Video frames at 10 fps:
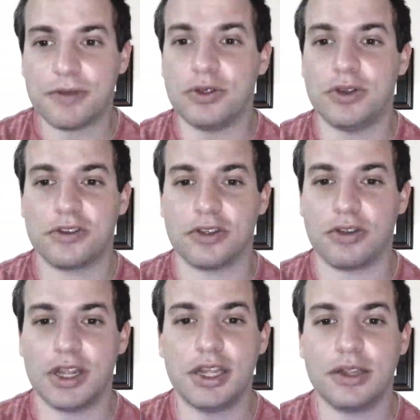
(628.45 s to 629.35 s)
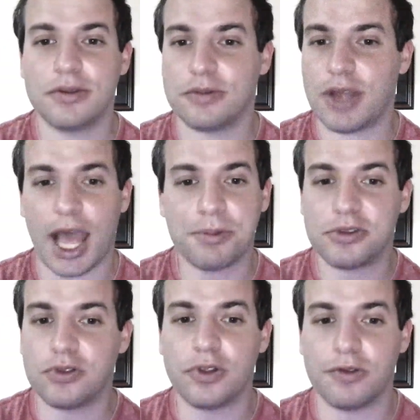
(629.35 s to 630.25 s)
If you disagree,
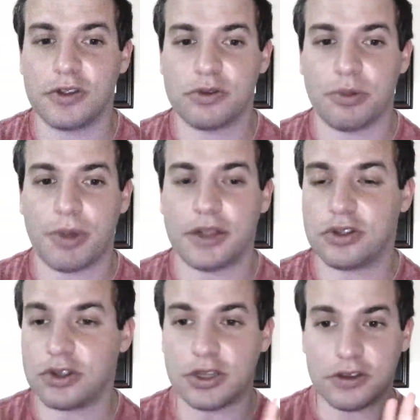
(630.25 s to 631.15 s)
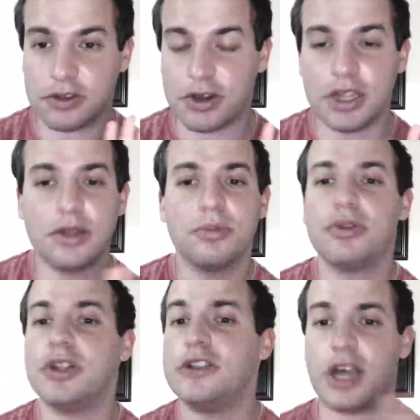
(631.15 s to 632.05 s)
absolutely reasonable minds could disagree.
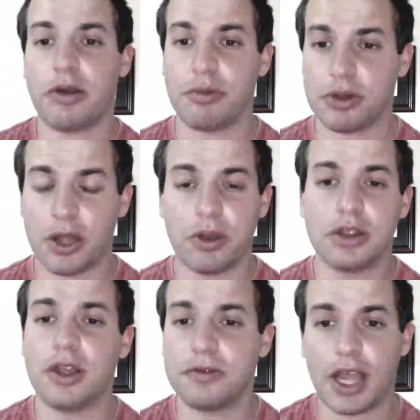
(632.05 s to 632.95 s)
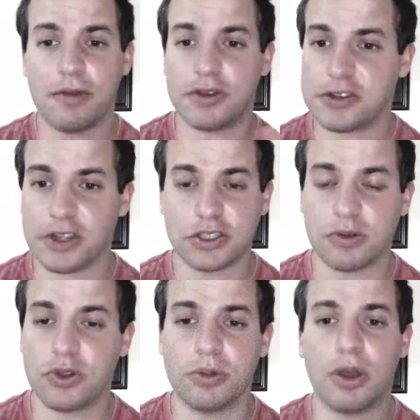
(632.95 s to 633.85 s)
Please comment below. I'd love to have a discussion
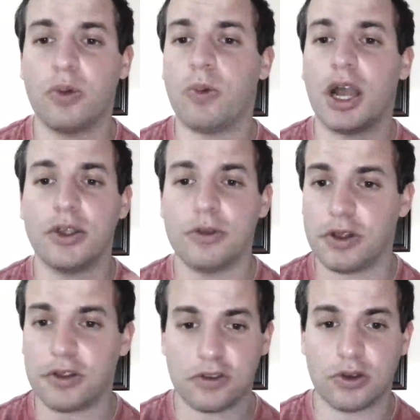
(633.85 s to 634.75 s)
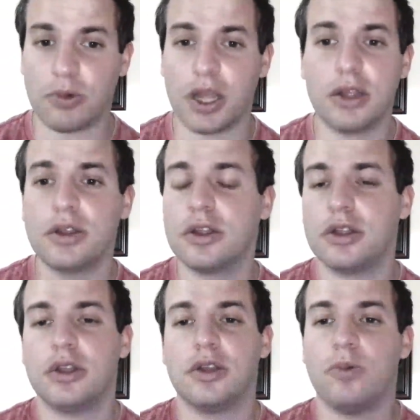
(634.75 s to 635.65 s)
with you about why you feel a certain way,
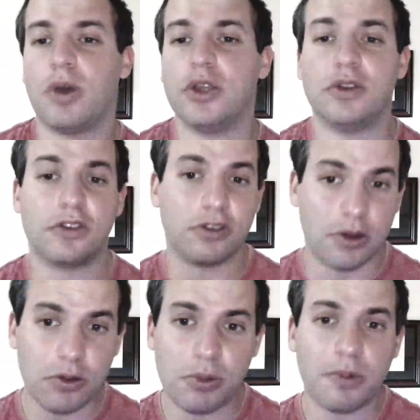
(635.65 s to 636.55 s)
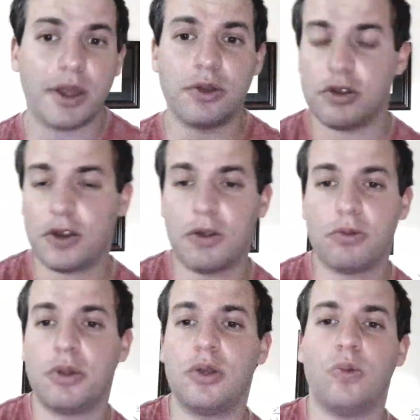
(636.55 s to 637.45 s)
why you disagree with me, why you agree with
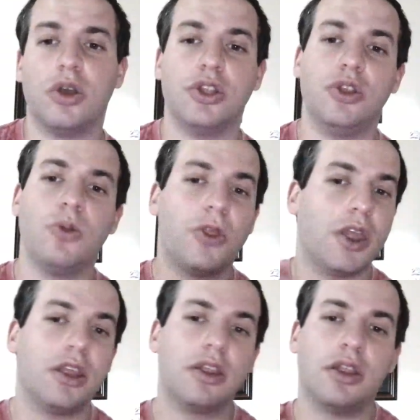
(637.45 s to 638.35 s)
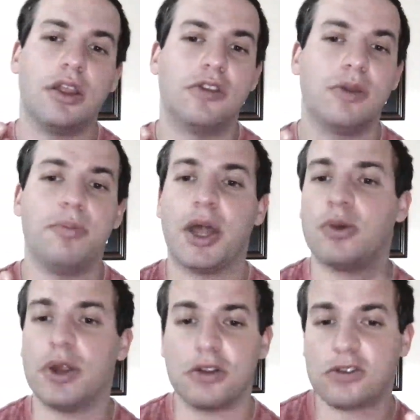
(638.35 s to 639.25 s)
me, what you think is a better
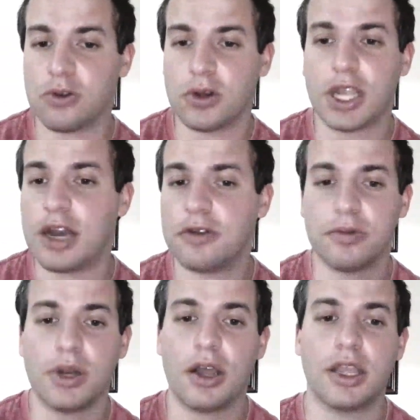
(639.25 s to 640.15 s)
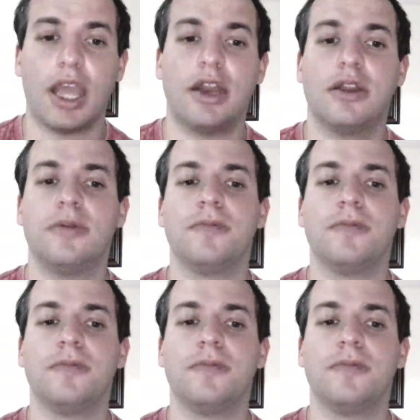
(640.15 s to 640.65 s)
way to sort canon from non canon.